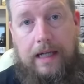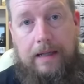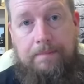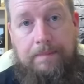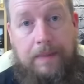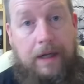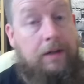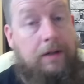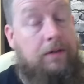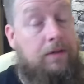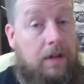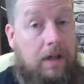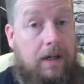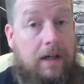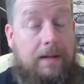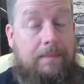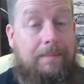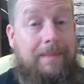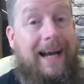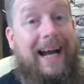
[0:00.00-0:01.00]
both
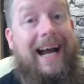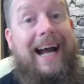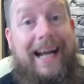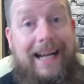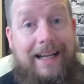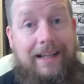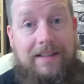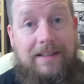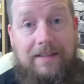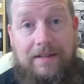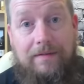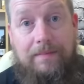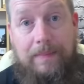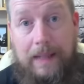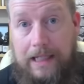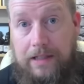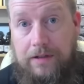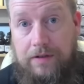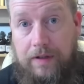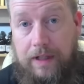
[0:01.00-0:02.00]
lime and
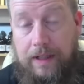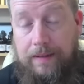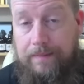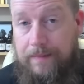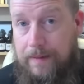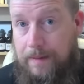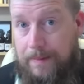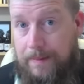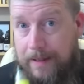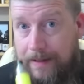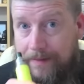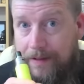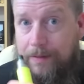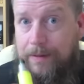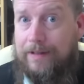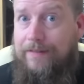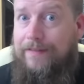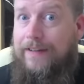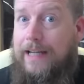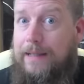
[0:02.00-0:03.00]
pastry. Let me have a
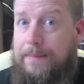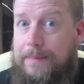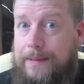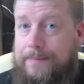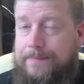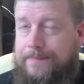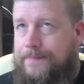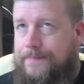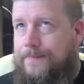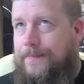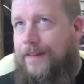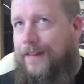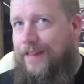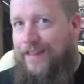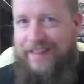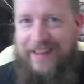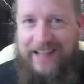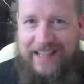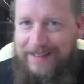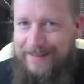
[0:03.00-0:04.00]
quick vape.
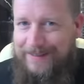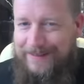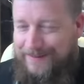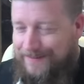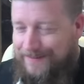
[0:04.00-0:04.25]
Thank you.